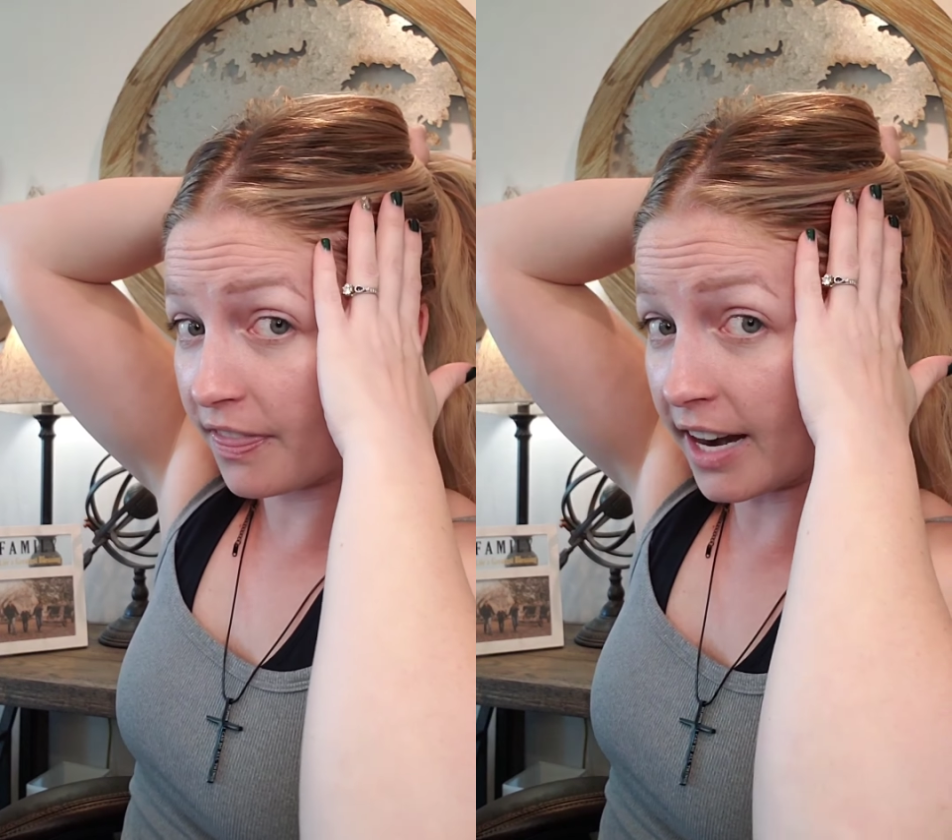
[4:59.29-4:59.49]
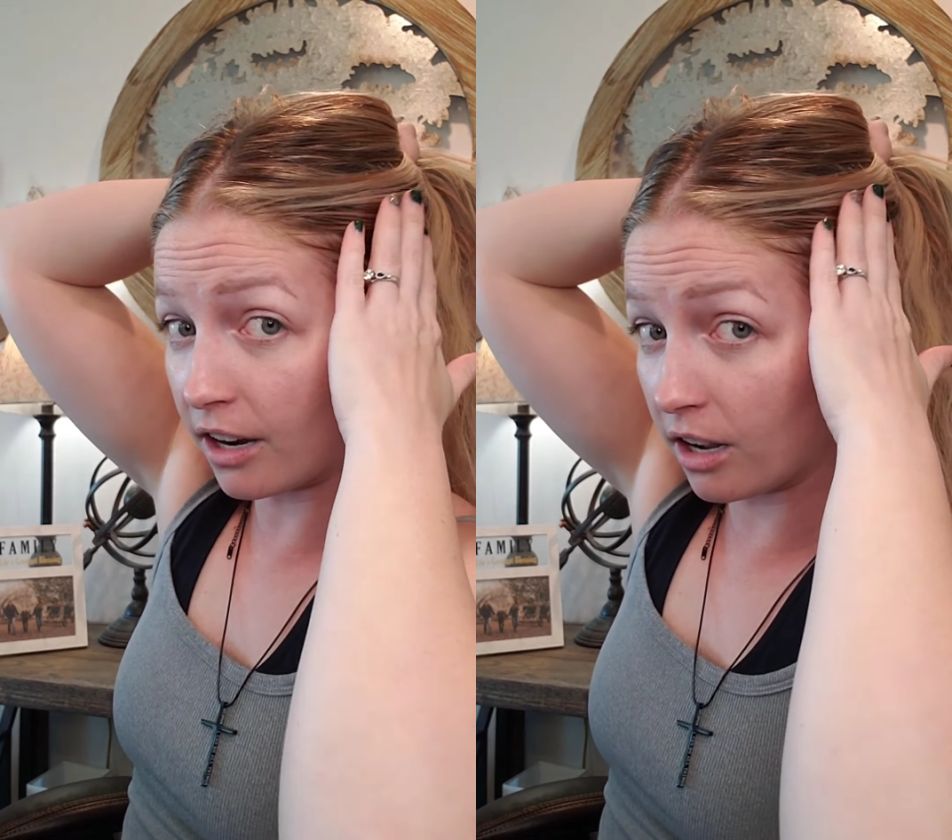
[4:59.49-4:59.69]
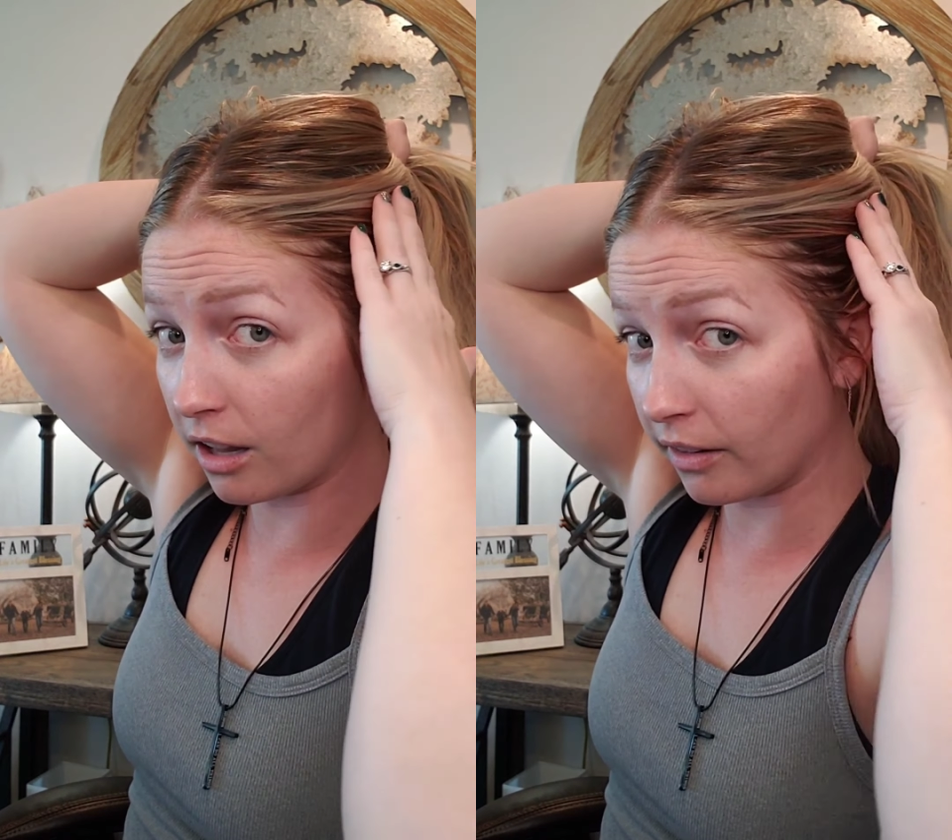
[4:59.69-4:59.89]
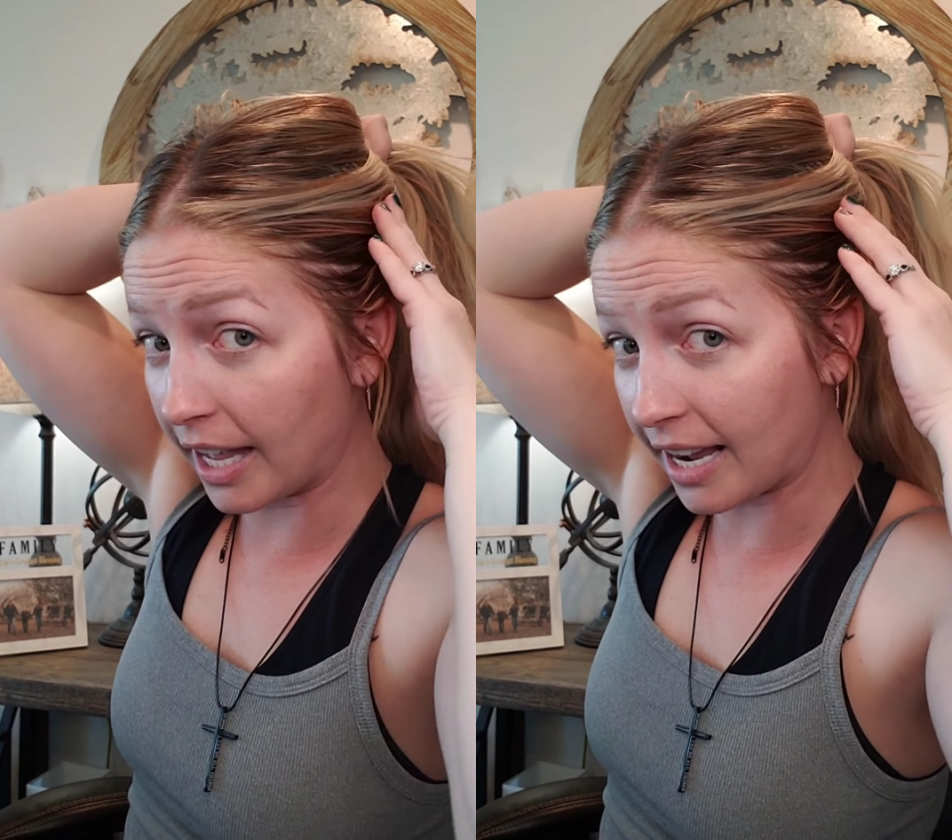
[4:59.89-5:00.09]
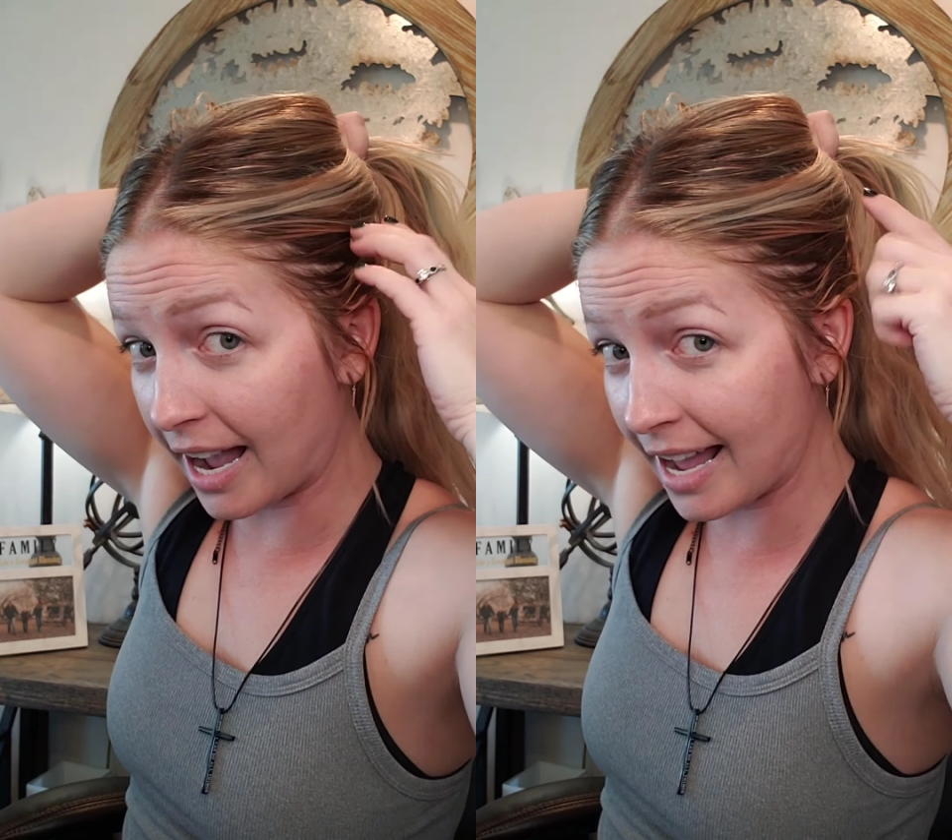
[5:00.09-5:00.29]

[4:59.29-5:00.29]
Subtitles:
They're like,